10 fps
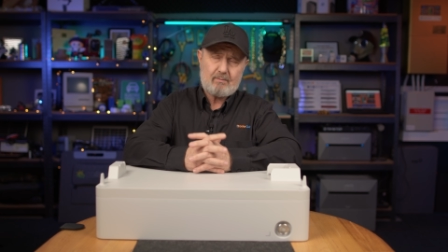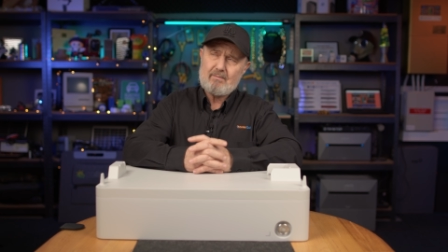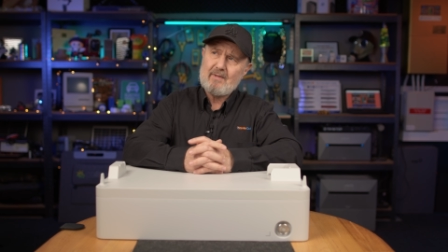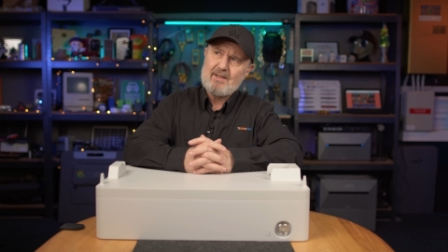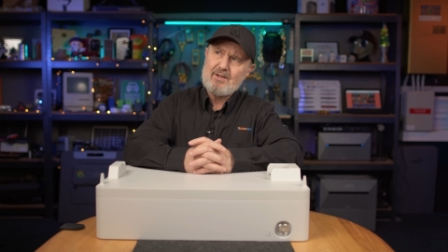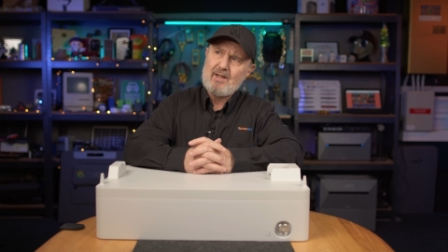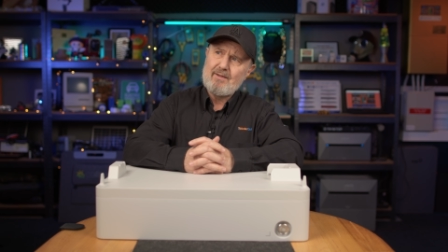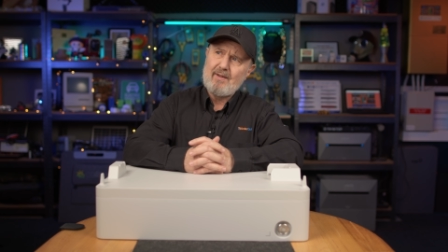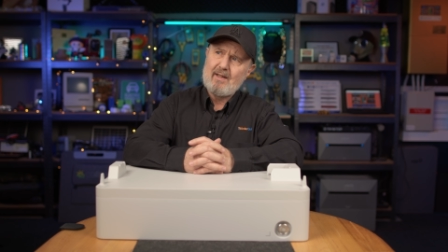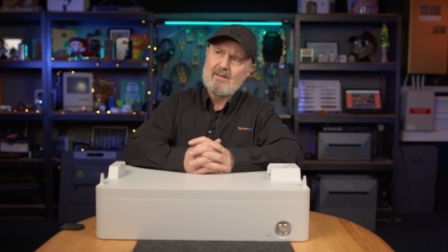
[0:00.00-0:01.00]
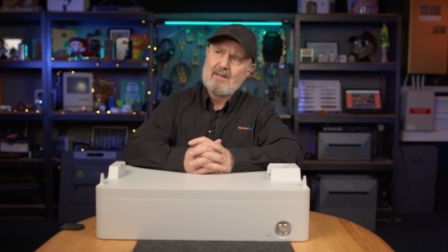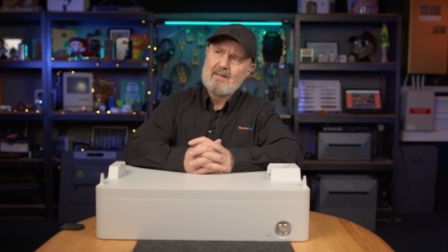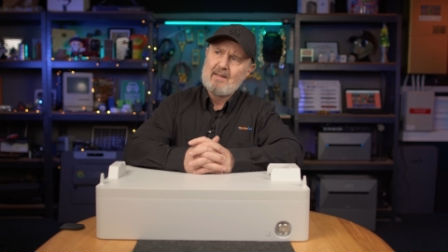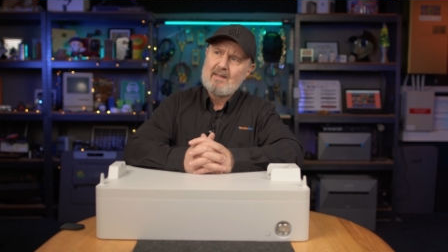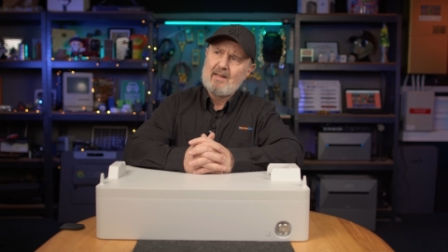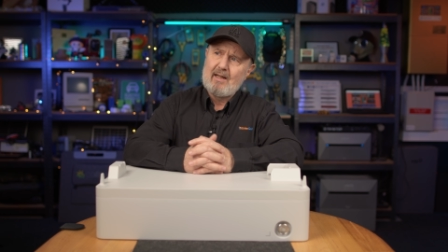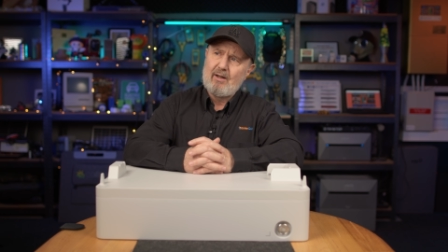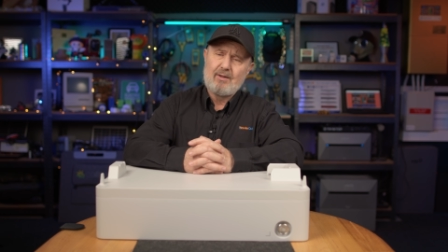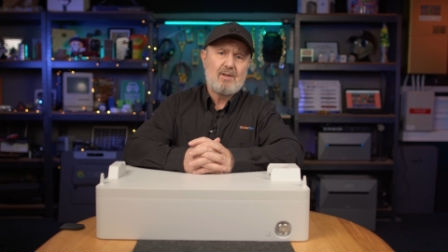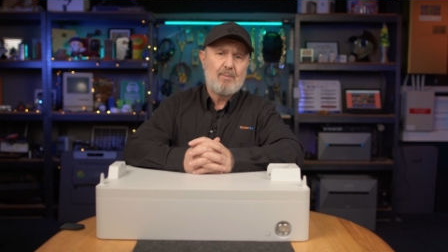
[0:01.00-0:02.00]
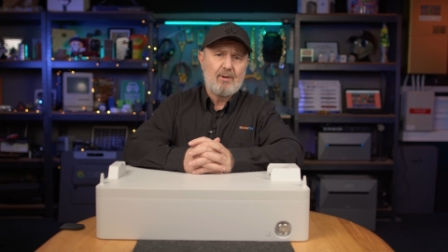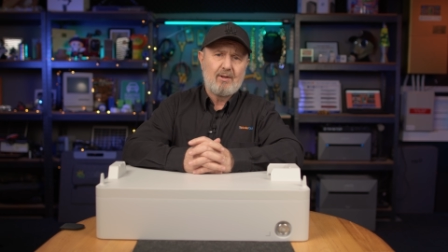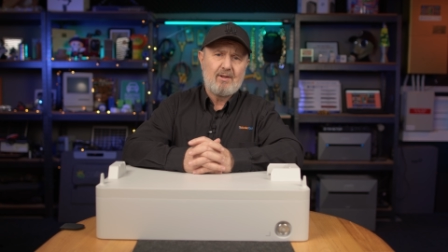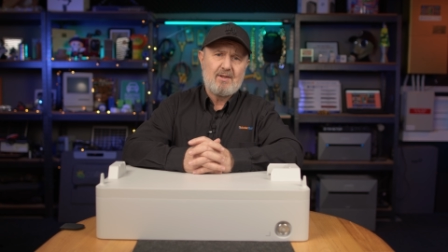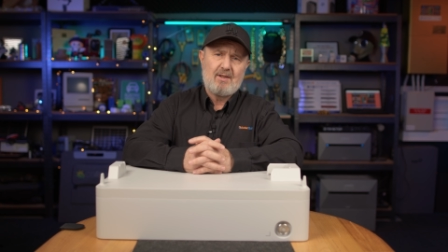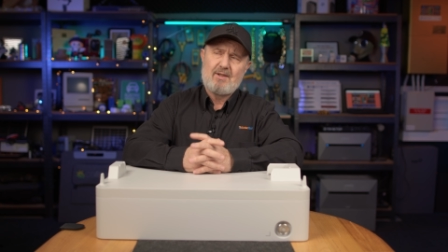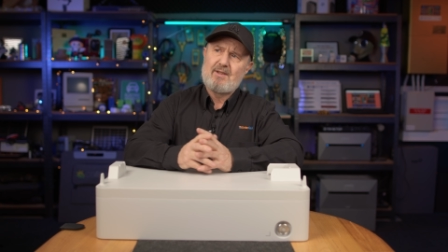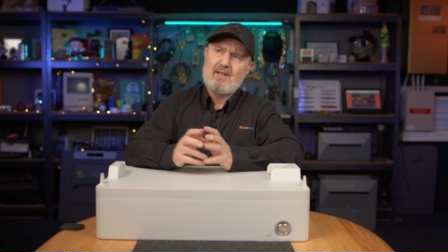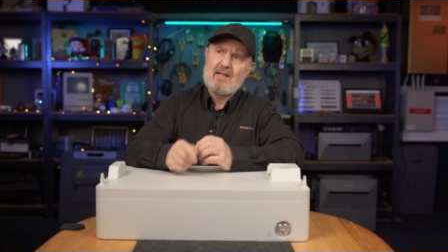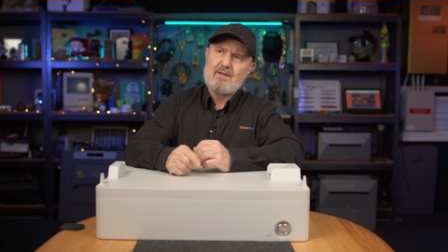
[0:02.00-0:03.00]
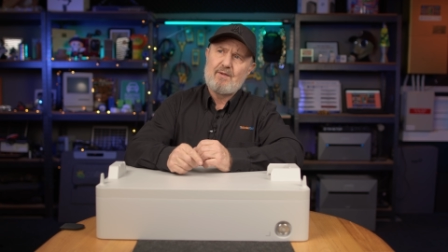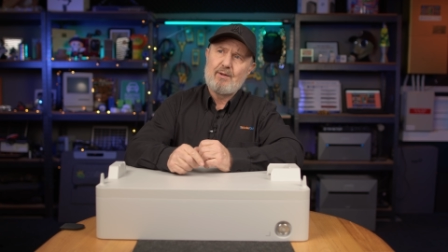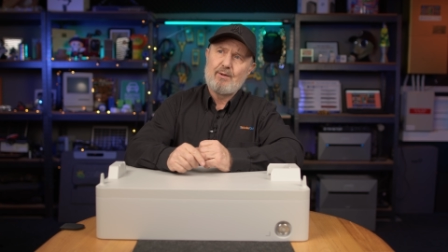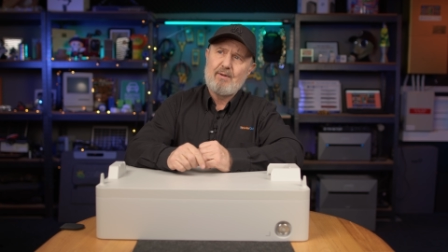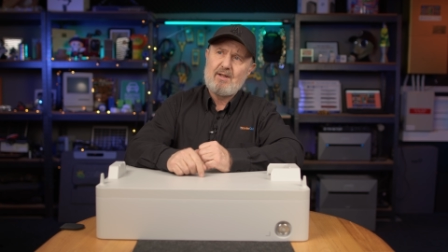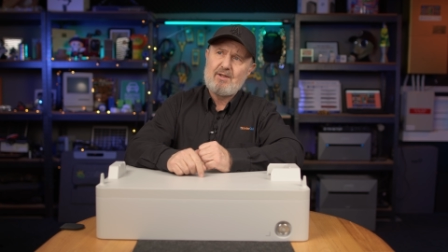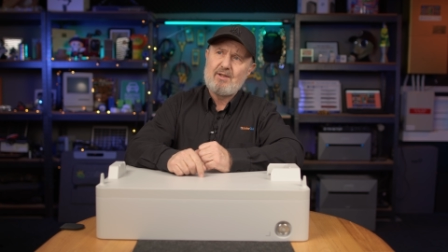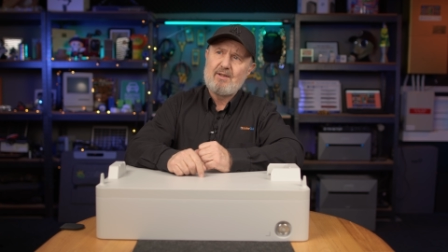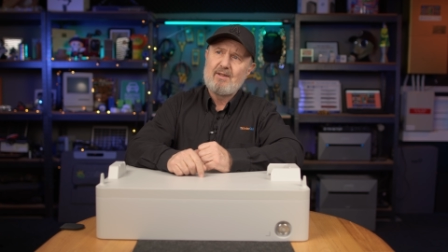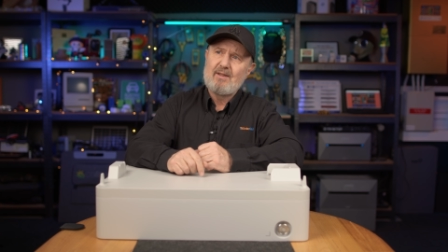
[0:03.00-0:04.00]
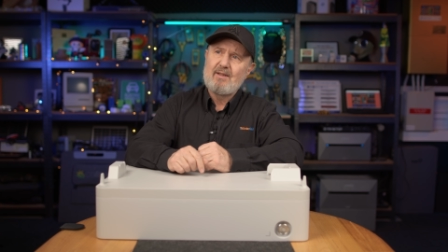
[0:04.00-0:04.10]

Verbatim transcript: That's kind of a uh, oxymoron because it stands for registered